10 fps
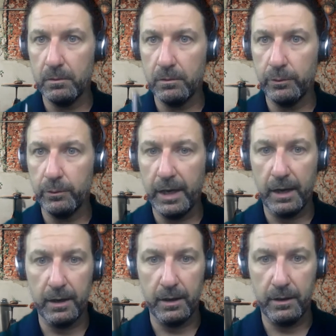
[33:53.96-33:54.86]
we
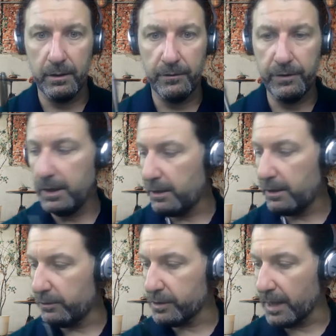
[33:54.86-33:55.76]
got the
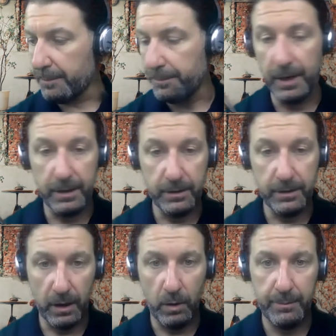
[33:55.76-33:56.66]
video stop, but I
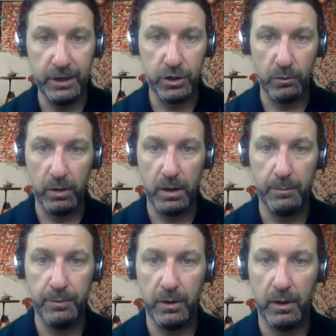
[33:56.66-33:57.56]
want to make sure we're going
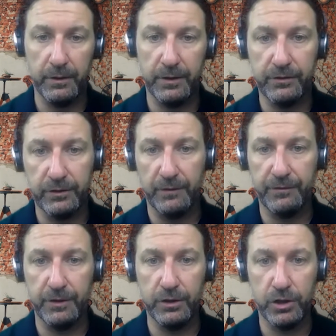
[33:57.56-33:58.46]
to put all this
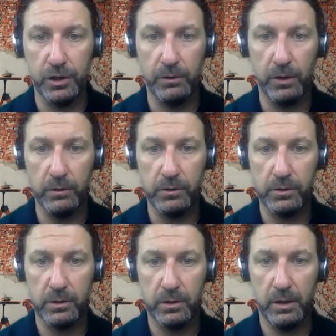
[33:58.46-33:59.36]
stuff in the show
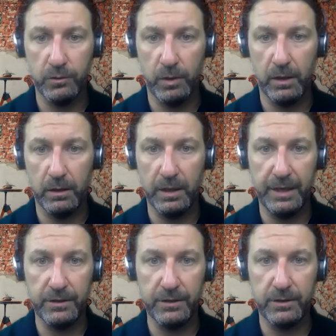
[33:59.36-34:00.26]
notes as well.
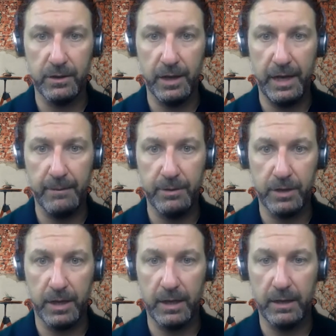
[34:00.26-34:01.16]
Links to the
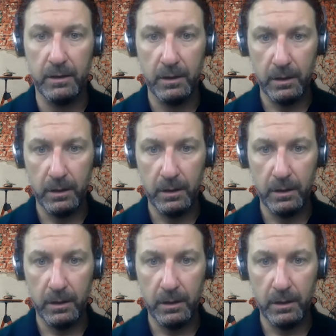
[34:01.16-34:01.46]
Amazon.